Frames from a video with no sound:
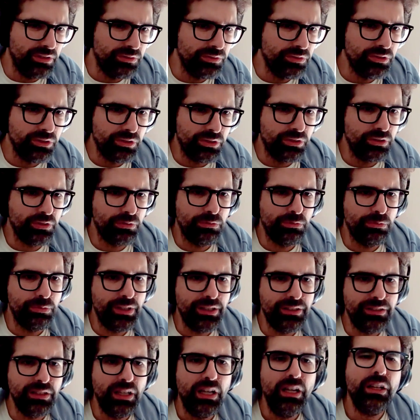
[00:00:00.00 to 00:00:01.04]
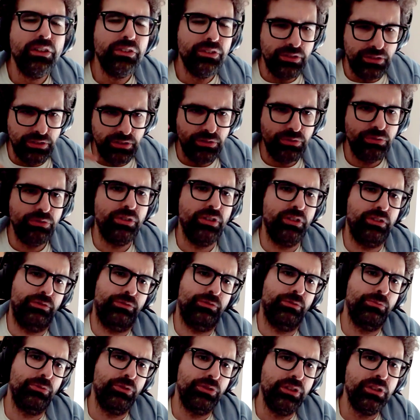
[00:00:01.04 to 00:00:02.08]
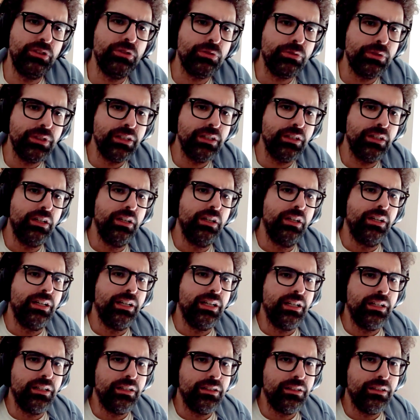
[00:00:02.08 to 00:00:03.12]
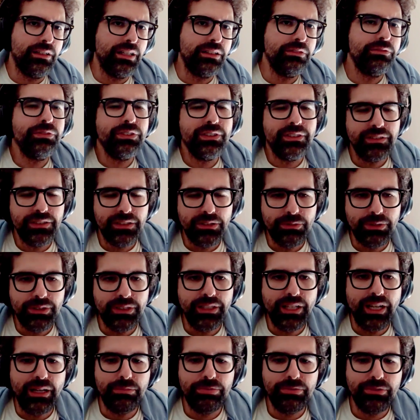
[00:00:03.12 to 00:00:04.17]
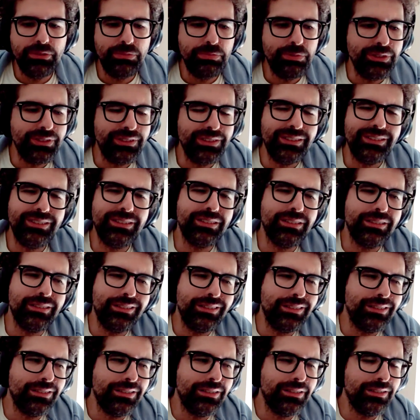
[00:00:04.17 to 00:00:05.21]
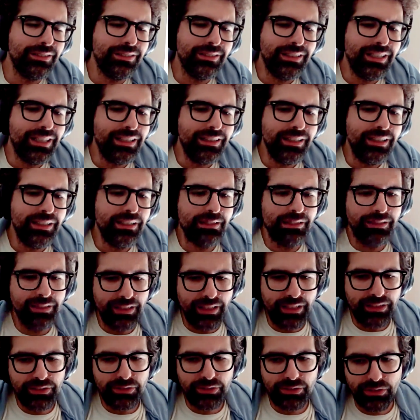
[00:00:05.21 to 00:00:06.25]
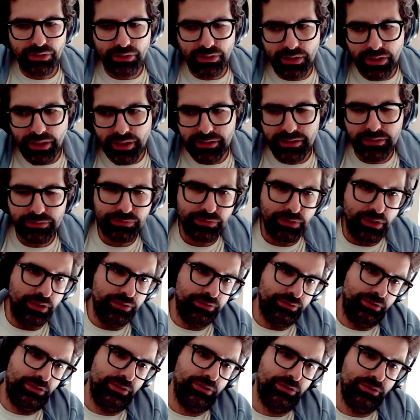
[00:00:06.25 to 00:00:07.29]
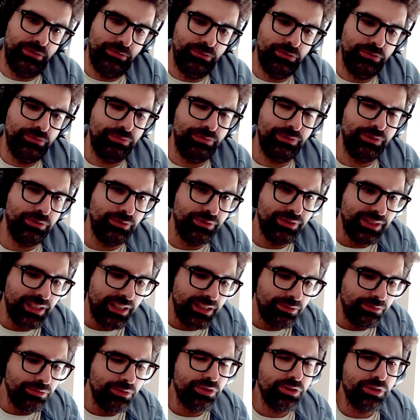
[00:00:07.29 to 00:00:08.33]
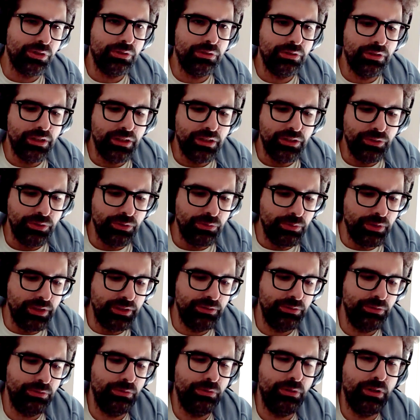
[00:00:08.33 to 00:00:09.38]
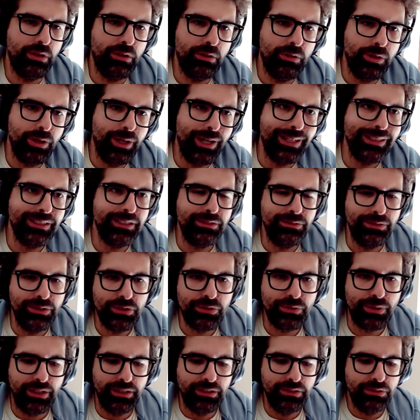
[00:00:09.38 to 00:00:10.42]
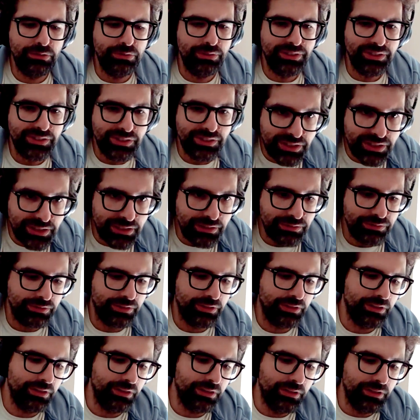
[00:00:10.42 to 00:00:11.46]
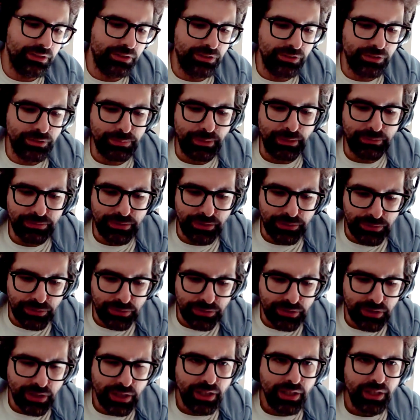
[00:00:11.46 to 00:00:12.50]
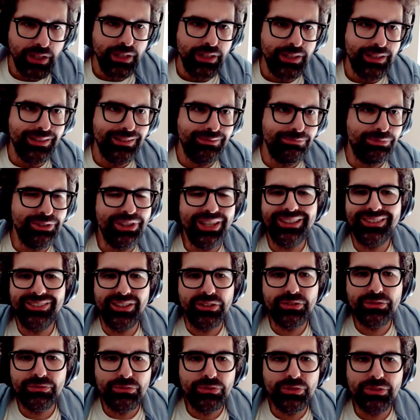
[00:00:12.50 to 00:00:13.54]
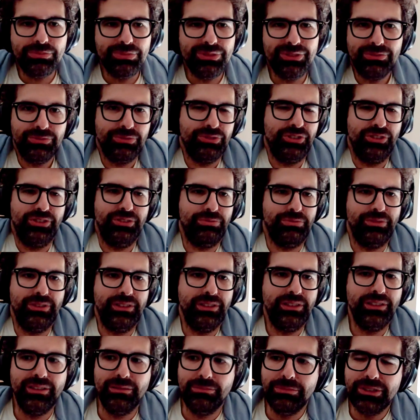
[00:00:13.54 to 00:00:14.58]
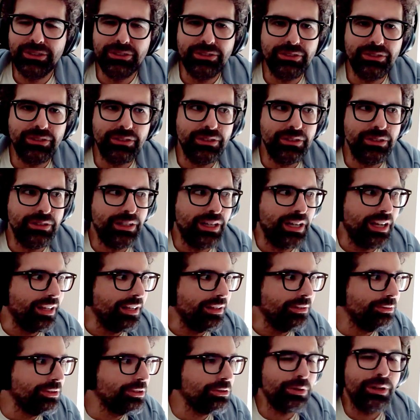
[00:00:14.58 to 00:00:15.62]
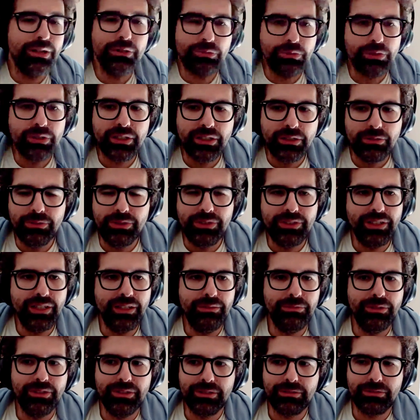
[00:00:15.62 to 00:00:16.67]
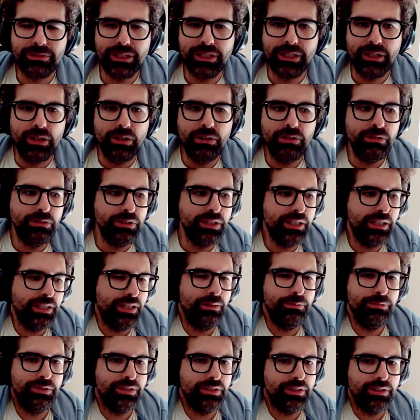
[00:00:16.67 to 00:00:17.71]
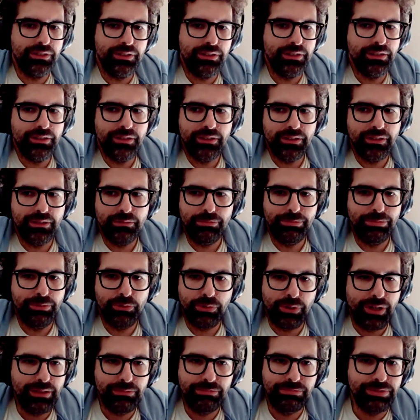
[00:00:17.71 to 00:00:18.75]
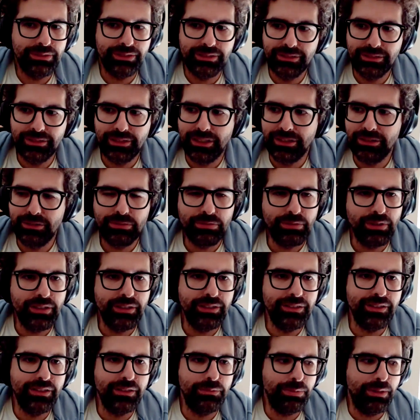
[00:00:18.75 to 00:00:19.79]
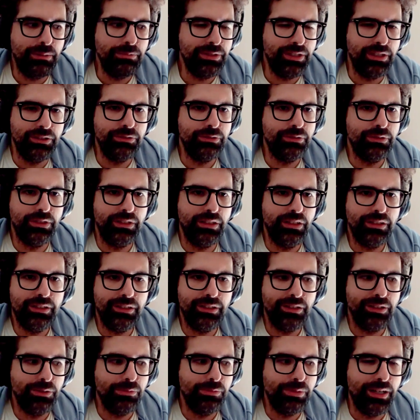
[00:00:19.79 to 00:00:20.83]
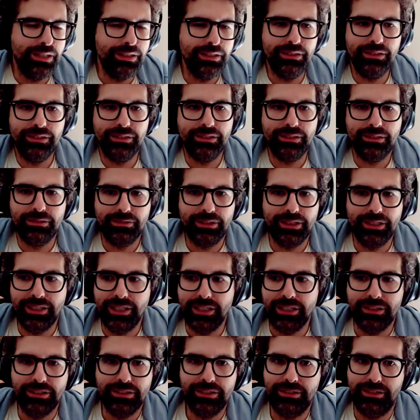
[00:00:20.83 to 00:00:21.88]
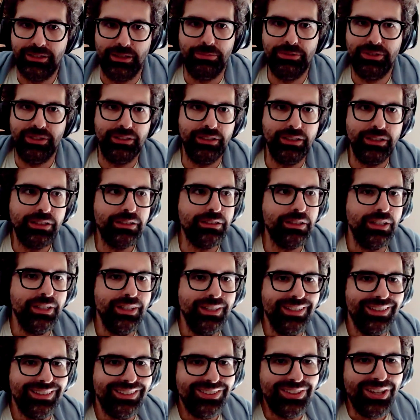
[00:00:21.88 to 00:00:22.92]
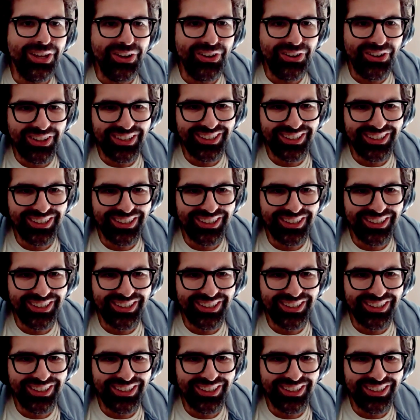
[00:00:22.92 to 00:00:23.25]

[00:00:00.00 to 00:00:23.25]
of the customer base. So they use us for monitoring and fixing when it happens. But it's and there are a lot of other customers we don't take, which are the ones who are actively trying to deceive the spam filters. But that doesn't work because we're just really because we tried working with them and they're like, oh yeah, I'm sending crap and that's why it's in spam. Can you do anything about it? And I'm like, yes, stop sending it. So,